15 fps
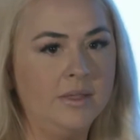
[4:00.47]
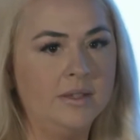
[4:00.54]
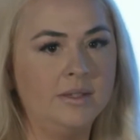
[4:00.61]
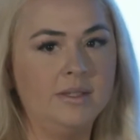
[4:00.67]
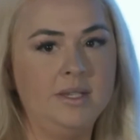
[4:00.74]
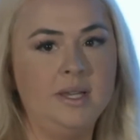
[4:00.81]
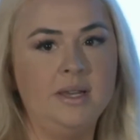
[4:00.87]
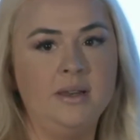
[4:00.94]
the
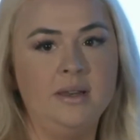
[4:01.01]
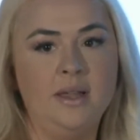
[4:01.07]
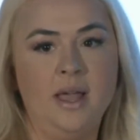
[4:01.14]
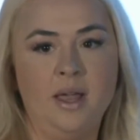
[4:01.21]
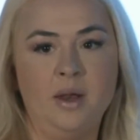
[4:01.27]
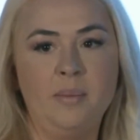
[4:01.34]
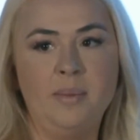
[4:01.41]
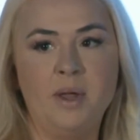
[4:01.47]
scene
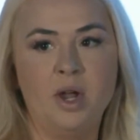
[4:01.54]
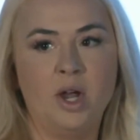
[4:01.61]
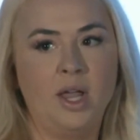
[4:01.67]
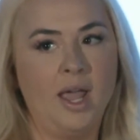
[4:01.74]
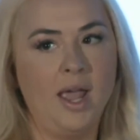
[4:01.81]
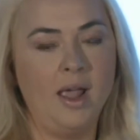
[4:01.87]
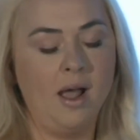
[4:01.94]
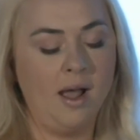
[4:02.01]
can appear
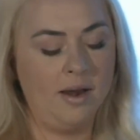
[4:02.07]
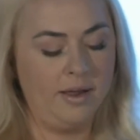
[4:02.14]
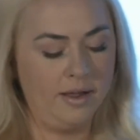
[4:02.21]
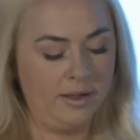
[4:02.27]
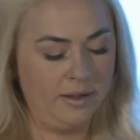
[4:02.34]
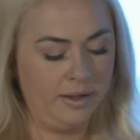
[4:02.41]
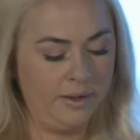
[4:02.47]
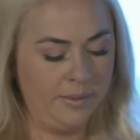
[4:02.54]

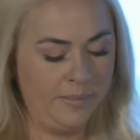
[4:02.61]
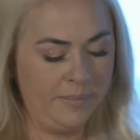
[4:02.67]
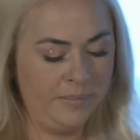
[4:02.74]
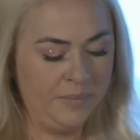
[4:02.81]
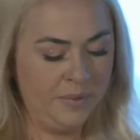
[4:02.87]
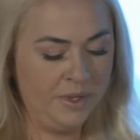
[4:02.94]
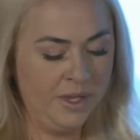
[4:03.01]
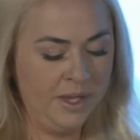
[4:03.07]
chaotic.
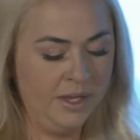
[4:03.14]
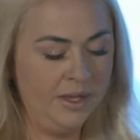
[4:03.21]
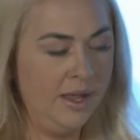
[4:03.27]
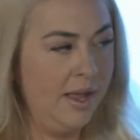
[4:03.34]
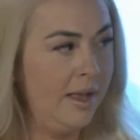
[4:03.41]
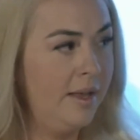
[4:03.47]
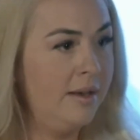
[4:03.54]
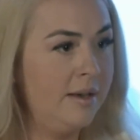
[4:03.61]

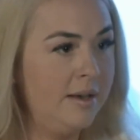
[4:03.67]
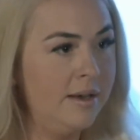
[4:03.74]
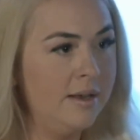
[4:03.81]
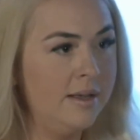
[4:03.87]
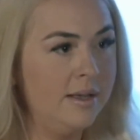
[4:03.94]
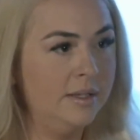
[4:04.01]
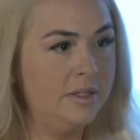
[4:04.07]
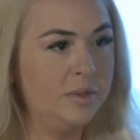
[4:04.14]
Yet,
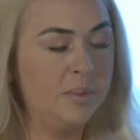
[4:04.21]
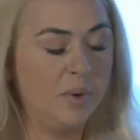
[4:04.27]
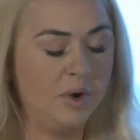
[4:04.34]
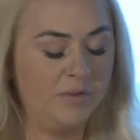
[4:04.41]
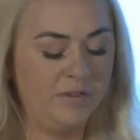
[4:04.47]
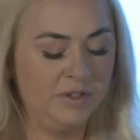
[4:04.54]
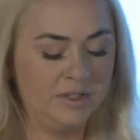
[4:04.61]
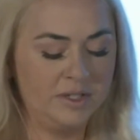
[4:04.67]
it's a
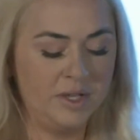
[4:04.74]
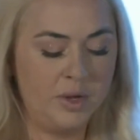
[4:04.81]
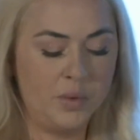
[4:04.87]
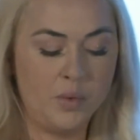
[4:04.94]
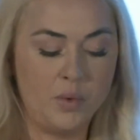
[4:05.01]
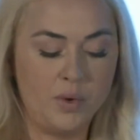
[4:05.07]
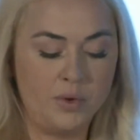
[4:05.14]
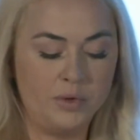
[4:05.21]
perfectly
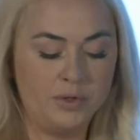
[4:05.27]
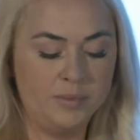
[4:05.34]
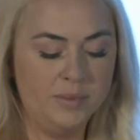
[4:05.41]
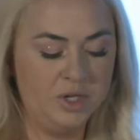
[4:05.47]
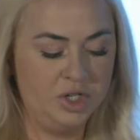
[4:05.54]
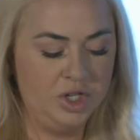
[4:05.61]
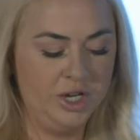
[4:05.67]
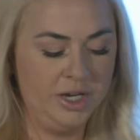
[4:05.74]
oiled
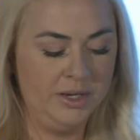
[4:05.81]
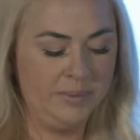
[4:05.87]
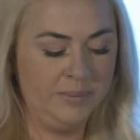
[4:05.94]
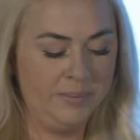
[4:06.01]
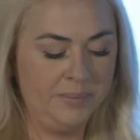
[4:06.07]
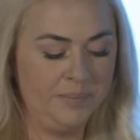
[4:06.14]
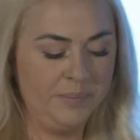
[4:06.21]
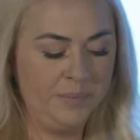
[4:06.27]
machine.
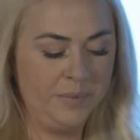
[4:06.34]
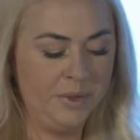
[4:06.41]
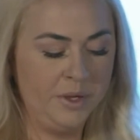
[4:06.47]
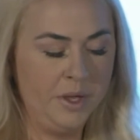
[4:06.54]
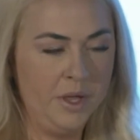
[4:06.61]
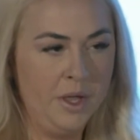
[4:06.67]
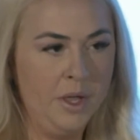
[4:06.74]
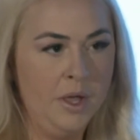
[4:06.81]

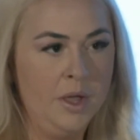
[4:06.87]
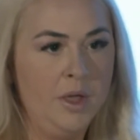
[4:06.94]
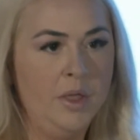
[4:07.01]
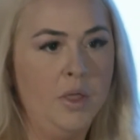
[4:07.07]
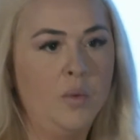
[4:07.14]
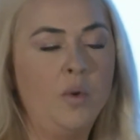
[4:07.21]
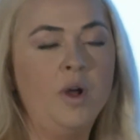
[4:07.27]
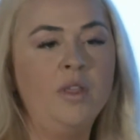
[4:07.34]

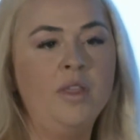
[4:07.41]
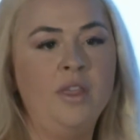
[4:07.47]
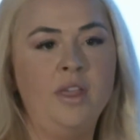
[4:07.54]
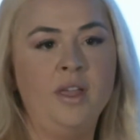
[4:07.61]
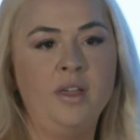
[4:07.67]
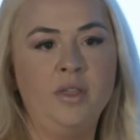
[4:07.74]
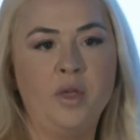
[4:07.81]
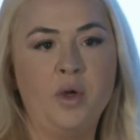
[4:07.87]
The one
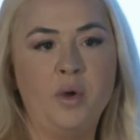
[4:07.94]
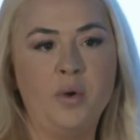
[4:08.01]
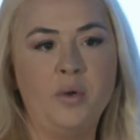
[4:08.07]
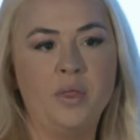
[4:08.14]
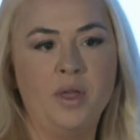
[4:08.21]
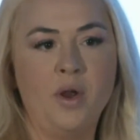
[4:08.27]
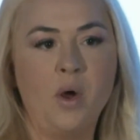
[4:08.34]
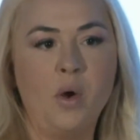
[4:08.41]
thing, though,
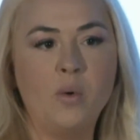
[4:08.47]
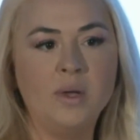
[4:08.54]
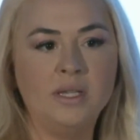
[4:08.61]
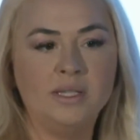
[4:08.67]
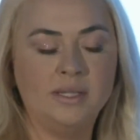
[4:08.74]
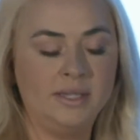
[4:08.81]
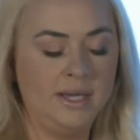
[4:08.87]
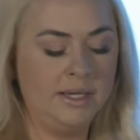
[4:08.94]
that
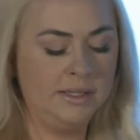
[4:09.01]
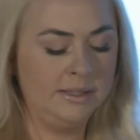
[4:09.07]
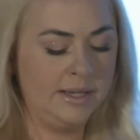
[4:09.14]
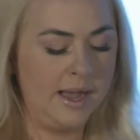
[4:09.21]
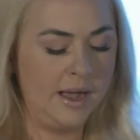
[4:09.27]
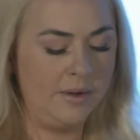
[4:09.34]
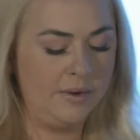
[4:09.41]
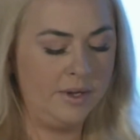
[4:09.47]
always stands
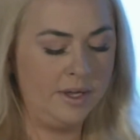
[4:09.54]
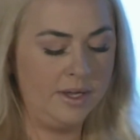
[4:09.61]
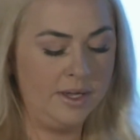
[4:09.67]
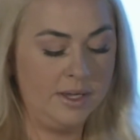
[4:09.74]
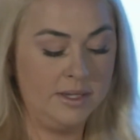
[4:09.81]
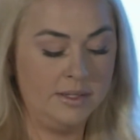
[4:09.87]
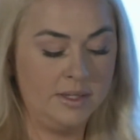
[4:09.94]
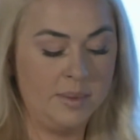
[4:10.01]
out
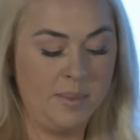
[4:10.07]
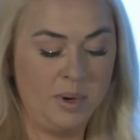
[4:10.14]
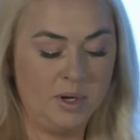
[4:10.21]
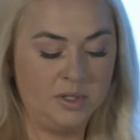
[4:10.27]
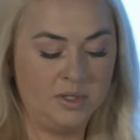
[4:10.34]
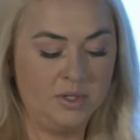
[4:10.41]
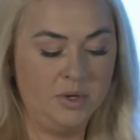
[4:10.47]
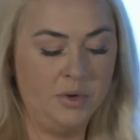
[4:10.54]
is the
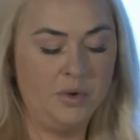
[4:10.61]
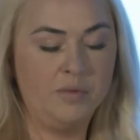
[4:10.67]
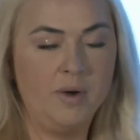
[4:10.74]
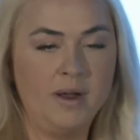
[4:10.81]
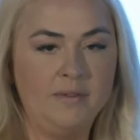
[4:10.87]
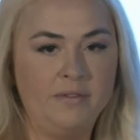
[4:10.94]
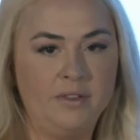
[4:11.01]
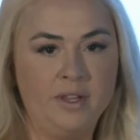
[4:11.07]
person who
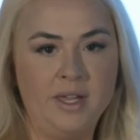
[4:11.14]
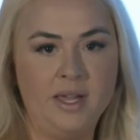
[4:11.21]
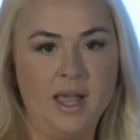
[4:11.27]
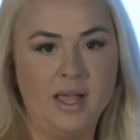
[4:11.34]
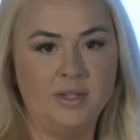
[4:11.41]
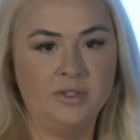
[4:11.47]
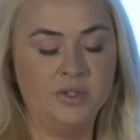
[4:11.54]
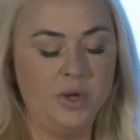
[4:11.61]
rightfully
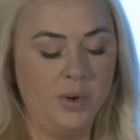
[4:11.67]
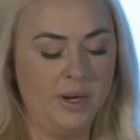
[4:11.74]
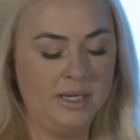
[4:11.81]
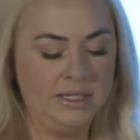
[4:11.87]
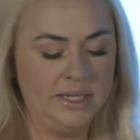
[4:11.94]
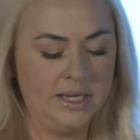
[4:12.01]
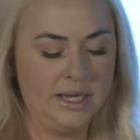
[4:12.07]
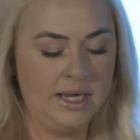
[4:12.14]
has no
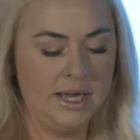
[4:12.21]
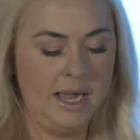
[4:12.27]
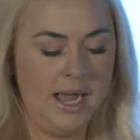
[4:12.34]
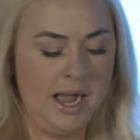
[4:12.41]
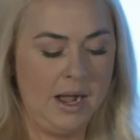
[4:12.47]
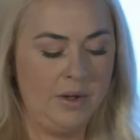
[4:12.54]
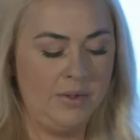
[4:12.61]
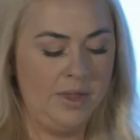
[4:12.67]
idea
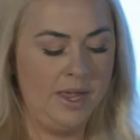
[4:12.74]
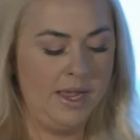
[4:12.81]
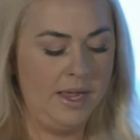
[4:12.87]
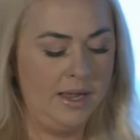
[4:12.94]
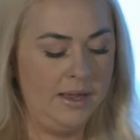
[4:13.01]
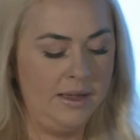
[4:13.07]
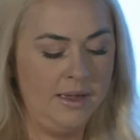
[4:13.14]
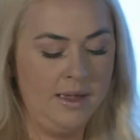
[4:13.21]
how
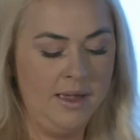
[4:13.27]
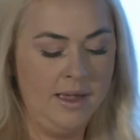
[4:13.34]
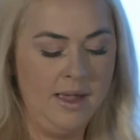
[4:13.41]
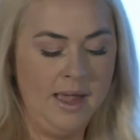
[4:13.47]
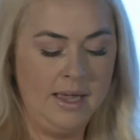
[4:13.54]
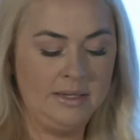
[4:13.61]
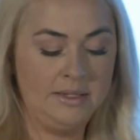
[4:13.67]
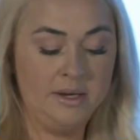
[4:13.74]
they
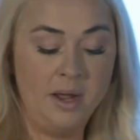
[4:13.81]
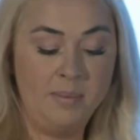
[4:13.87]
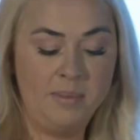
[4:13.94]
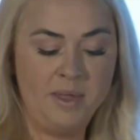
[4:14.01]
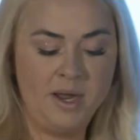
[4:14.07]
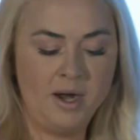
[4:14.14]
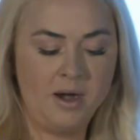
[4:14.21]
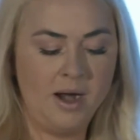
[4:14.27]
ended
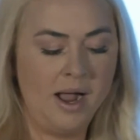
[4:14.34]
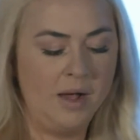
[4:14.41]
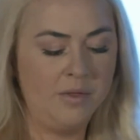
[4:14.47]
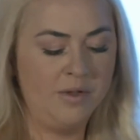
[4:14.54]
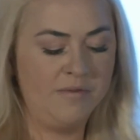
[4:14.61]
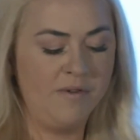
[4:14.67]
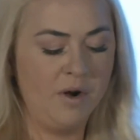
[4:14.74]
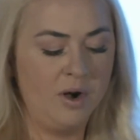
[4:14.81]
up there, how
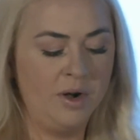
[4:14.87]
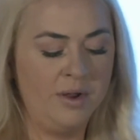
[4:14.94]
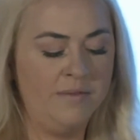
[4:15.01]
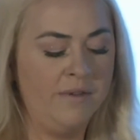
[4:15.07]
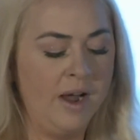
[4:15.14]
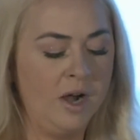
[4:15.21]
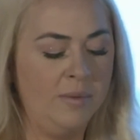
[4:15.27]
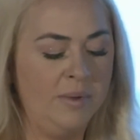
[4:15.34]
the foreign
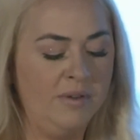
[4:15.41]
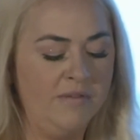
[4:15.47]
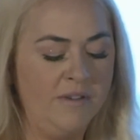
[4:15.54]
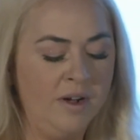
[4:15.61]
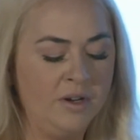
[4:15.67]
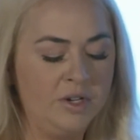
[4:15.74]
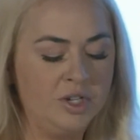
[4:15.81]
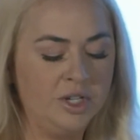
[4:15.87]
environment
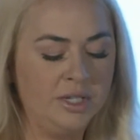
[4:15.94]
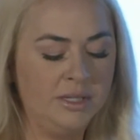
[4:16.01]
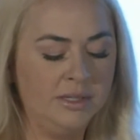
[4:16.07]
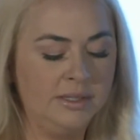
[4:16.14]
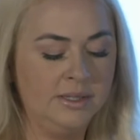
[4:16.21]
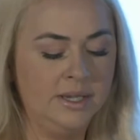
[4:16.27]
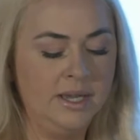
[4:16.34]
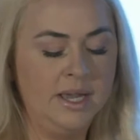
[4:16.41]

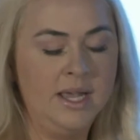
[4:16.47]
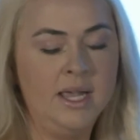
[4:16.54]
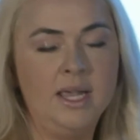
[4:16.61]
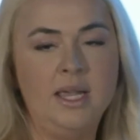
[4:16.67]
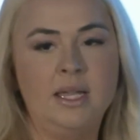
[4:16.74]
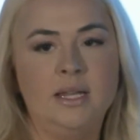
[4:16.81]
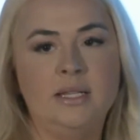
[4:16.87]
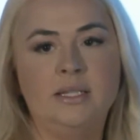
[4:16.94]
functions,
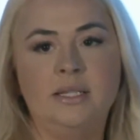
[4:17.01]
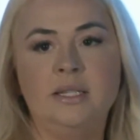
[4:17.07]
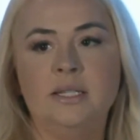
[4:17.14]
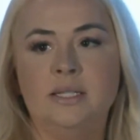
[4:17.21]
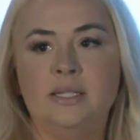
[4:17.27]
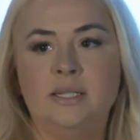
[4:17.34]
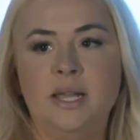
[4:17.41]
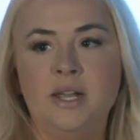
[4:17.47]
and is in
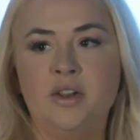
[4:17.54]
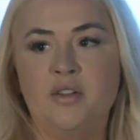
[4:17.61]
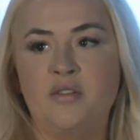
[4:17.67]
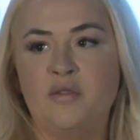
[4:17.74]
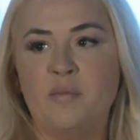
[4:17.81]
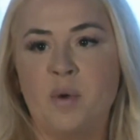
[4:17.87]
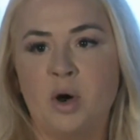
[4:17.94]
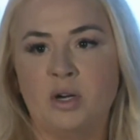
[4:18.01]
a state
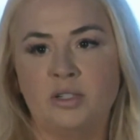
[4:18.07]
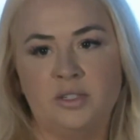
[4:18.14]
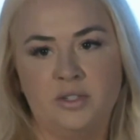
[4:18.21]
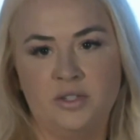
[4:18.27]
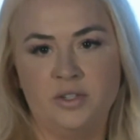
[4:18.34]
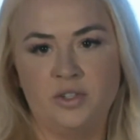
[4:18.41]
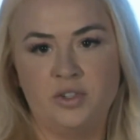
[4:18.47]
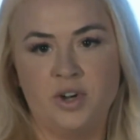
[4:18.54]
of marked
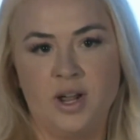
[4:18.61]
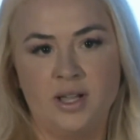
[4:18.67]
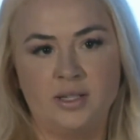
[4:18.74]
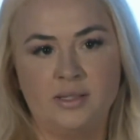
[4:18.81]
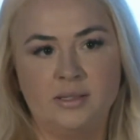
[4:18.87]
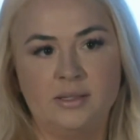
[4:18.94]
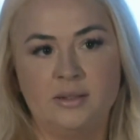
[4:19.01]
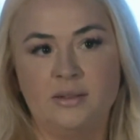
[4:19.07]

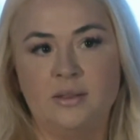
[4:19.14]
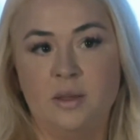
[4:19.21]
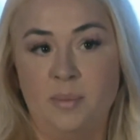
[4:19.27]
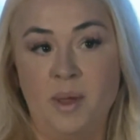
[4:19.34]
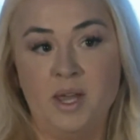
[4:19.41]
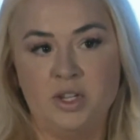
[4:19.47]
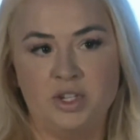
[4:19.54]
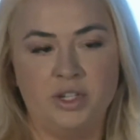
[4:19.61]
distress, the
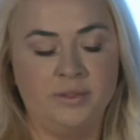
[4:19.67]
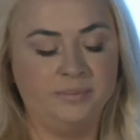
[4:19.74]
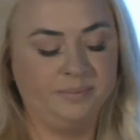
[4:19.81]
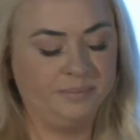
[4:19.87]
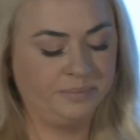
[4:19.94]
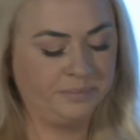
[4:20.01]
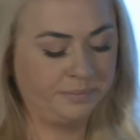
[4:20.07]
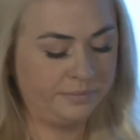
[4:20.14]
patient.
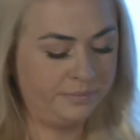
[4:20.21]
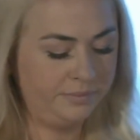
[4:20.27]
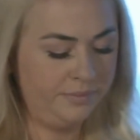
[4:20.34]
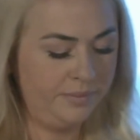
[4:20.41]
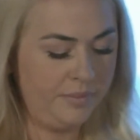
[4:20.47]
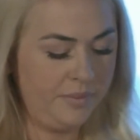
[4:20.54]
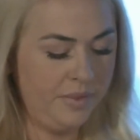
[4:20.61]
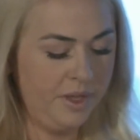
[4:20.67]

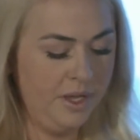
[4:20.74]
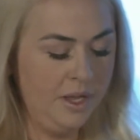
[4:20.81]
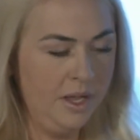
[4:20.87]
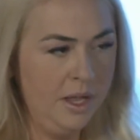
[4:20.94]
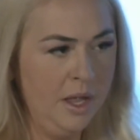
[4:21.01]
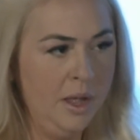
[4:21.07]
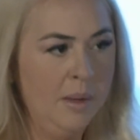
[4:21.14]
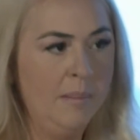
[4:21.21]

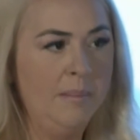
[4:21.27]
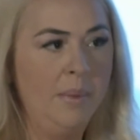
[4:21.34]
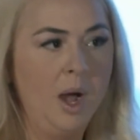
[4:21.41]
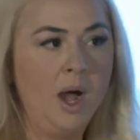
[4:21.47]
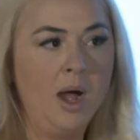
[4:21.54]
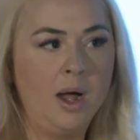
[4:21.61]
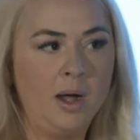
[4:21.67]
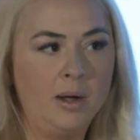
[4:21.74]

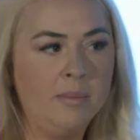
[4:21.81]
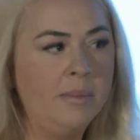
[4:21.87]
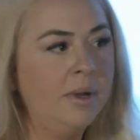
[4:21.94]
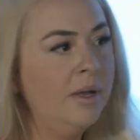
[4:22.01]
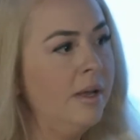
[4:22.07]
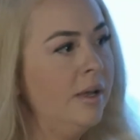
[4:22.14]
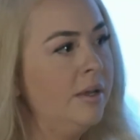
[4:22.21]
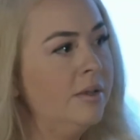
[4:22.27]
Bob
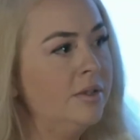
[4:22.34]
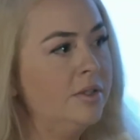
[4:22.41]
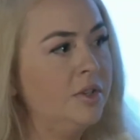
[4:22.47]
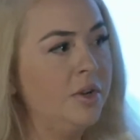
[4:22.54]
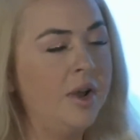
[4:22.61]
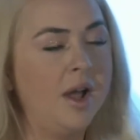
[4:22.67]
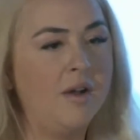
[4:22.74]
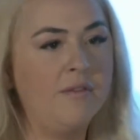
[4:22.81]

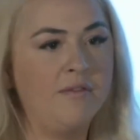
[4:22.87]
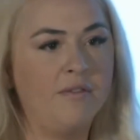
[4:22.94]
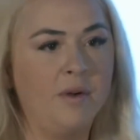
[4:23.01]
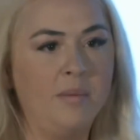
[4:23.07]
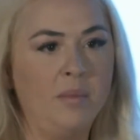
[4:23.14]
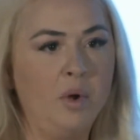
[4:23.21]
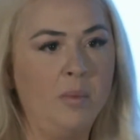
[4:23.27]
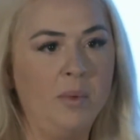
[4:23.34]
stood out
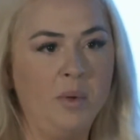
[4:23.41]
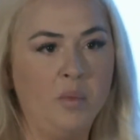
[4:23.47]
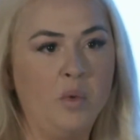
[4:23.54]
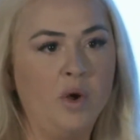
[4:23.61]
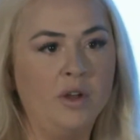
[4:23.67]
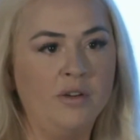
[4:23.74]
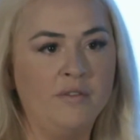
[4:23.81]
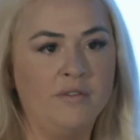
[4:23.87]
from moment
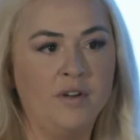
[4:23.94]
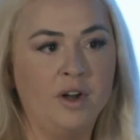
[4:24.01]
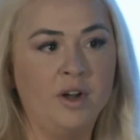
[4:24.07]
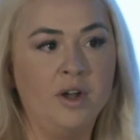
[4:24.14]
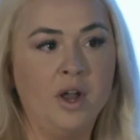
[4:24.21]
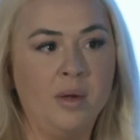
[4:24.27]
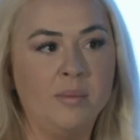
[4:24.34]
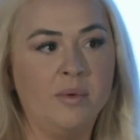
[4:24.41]
one for a
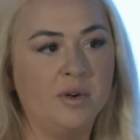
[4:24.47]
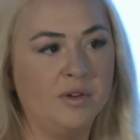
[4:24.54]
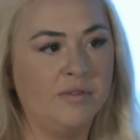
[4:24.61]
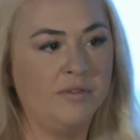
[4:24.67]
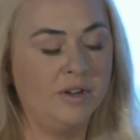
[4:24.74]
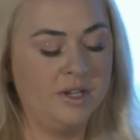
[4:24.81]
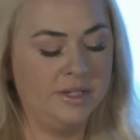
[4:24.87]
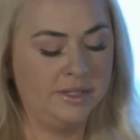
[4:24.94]
number
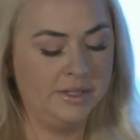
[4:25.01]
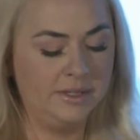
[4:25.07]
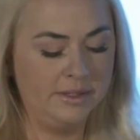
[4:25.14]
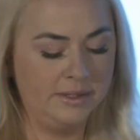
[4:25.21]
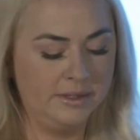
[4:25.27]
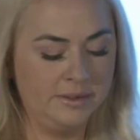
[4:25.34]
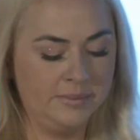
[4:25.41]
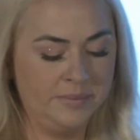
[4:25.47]
of
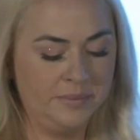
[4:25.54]
reasons.